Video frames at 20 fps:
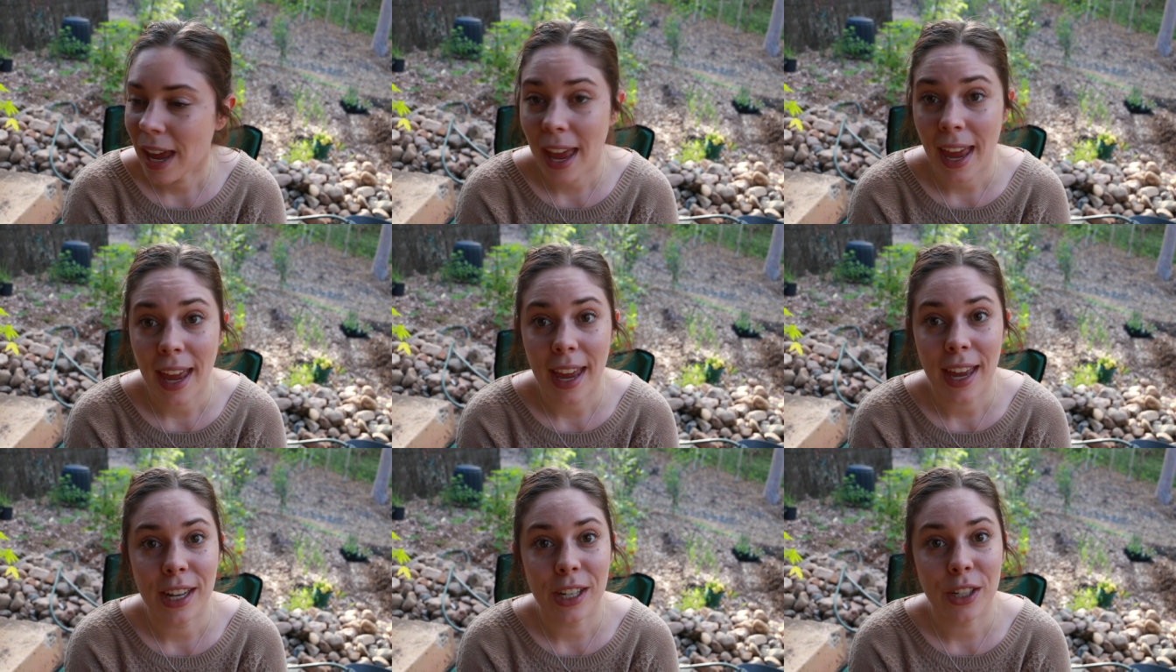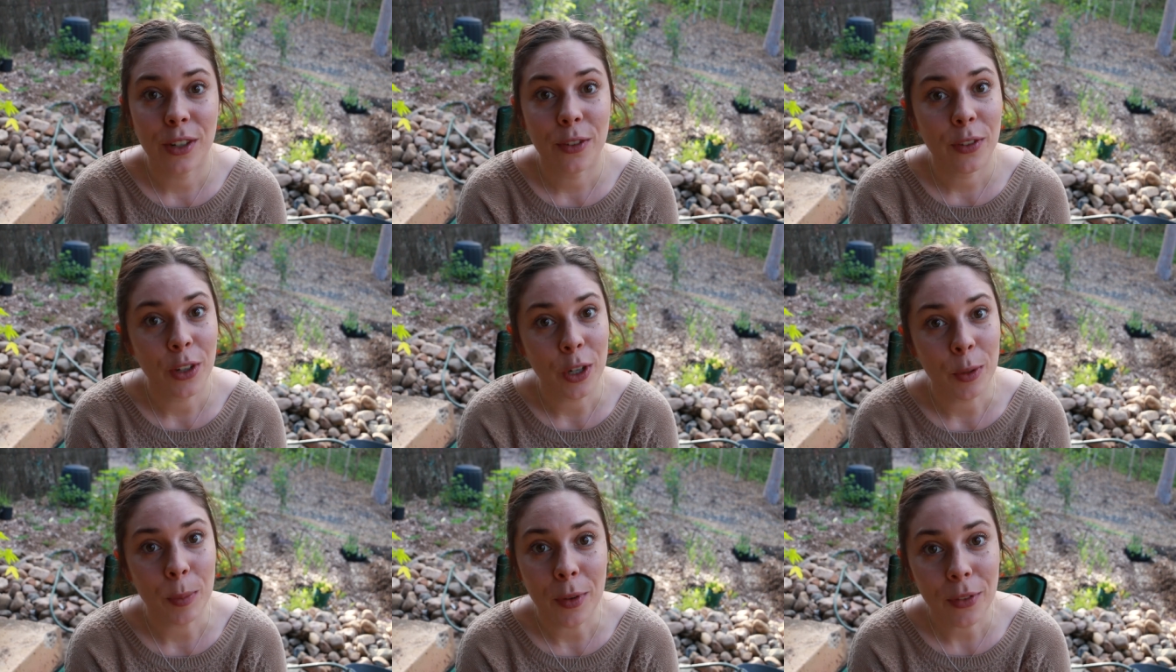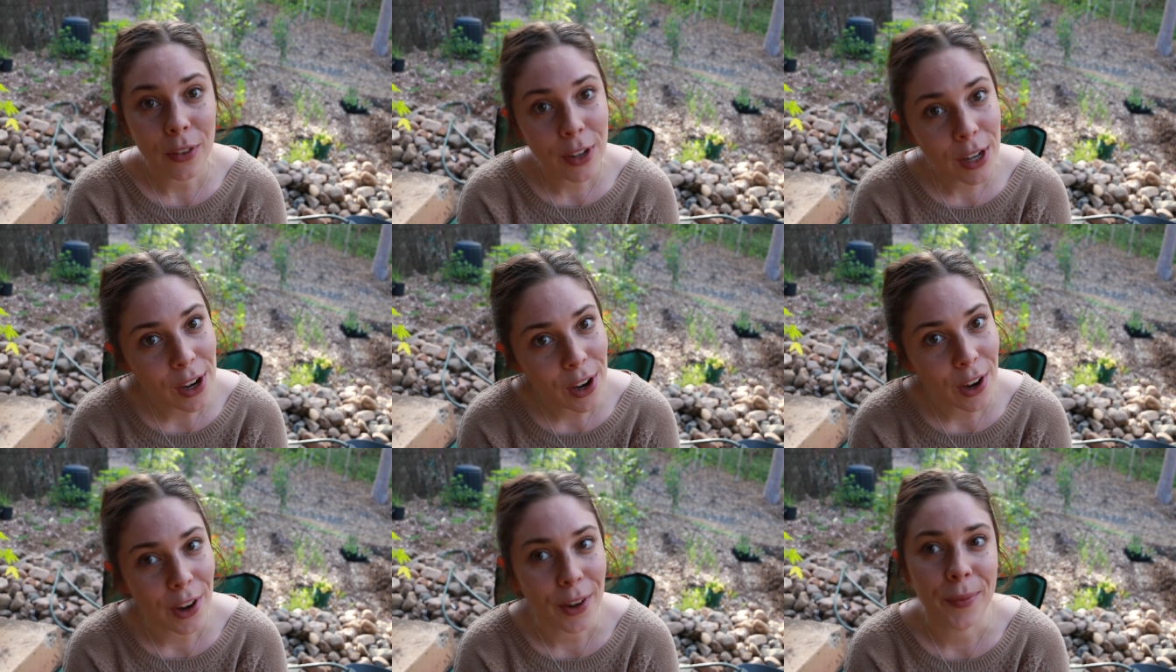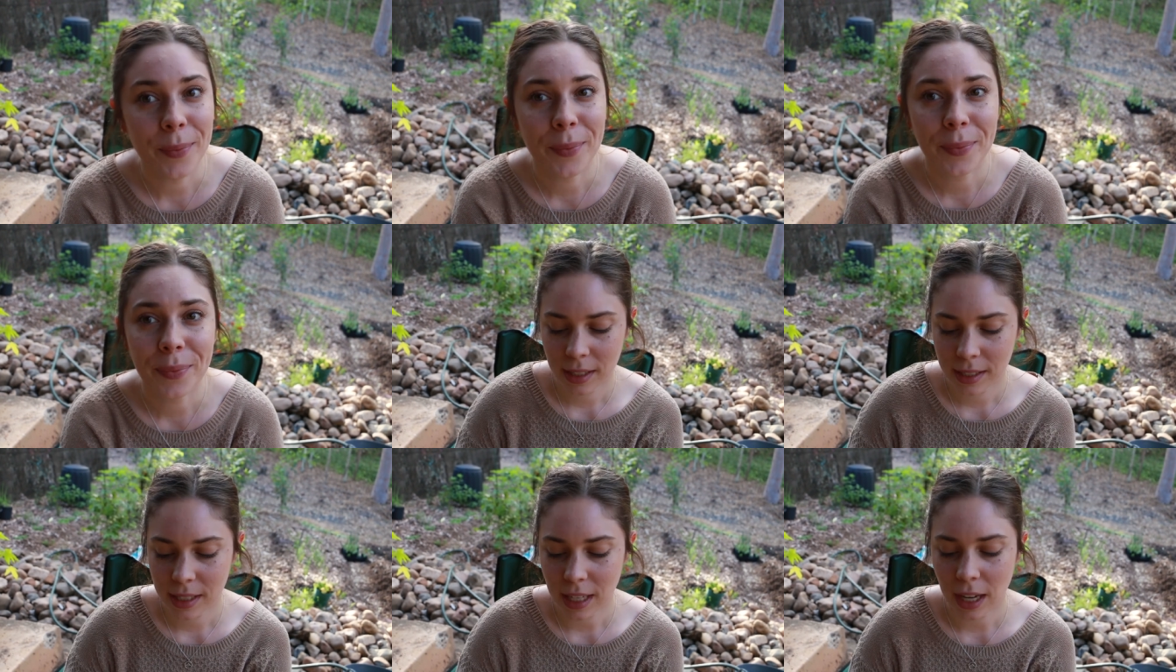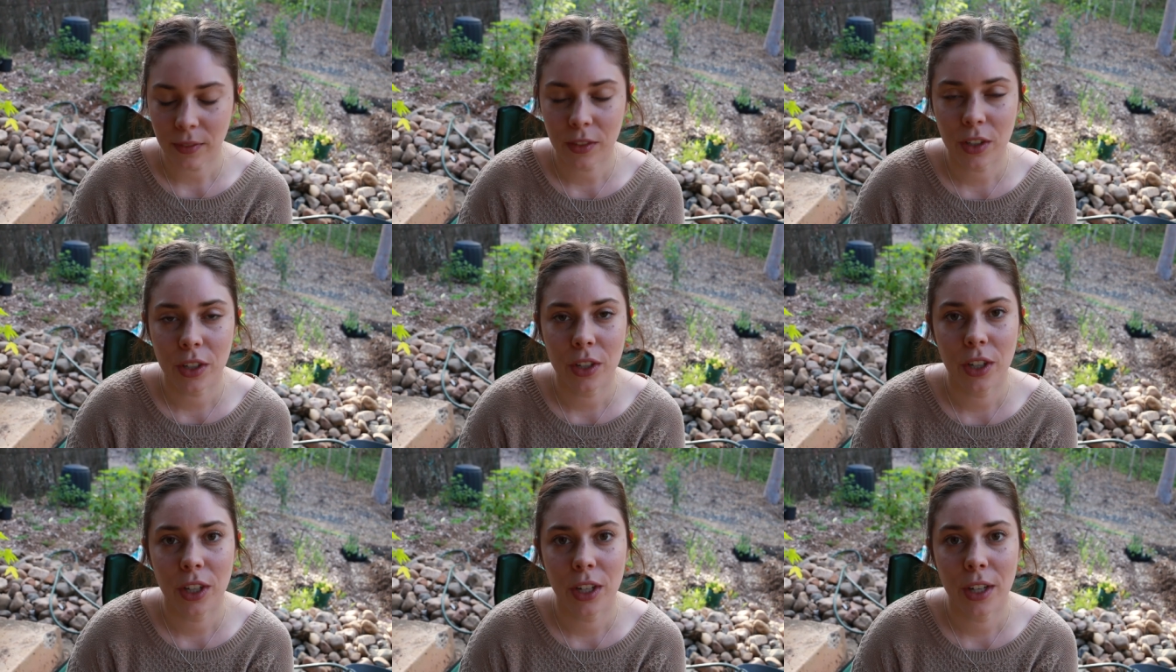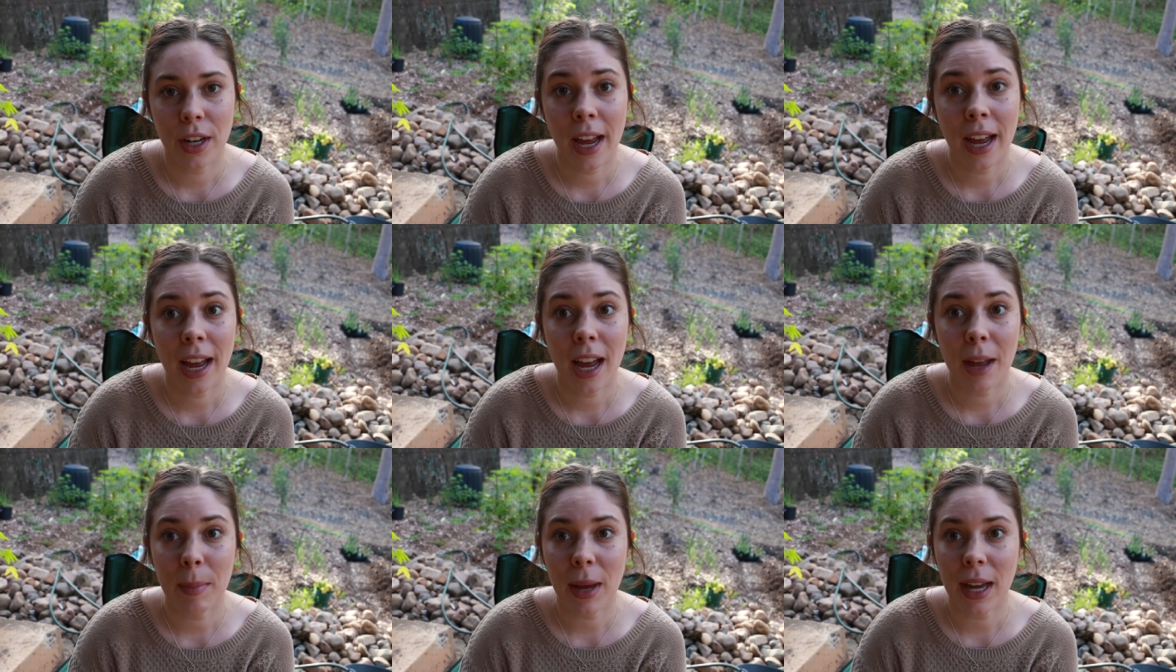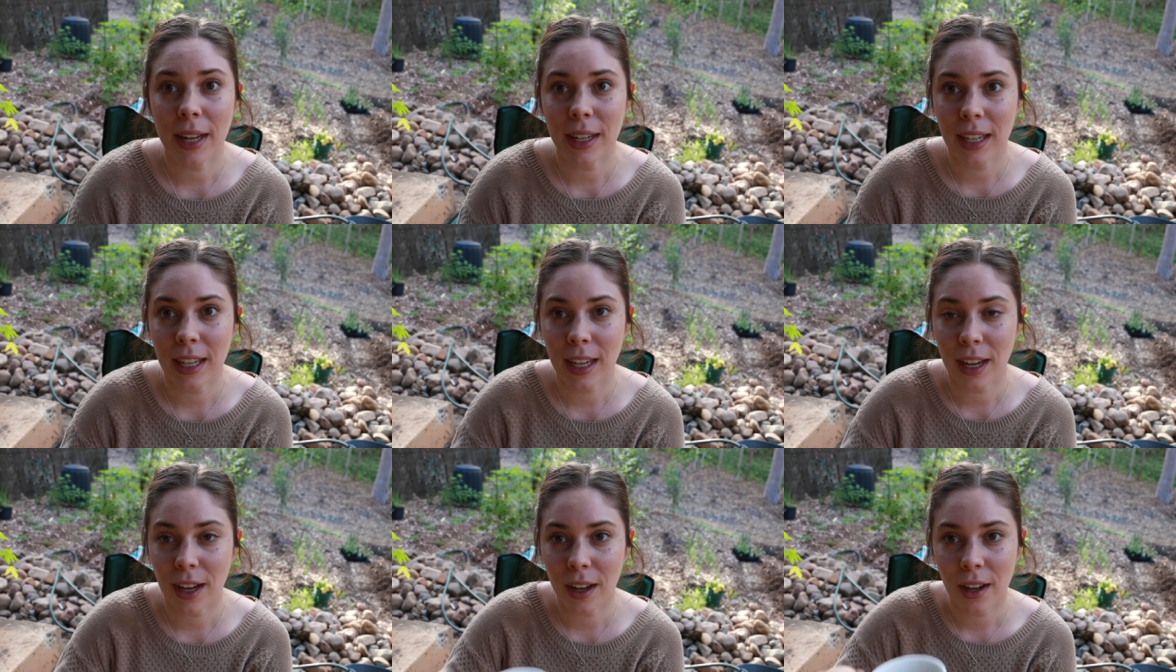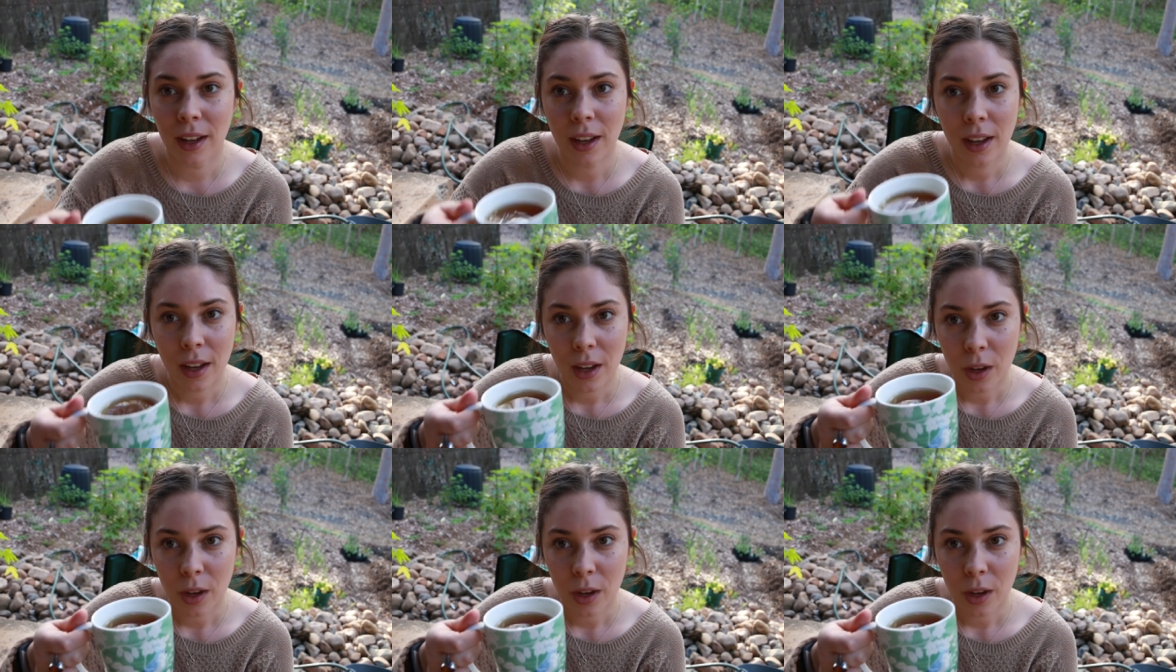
and film a video. This afternoon I'm out here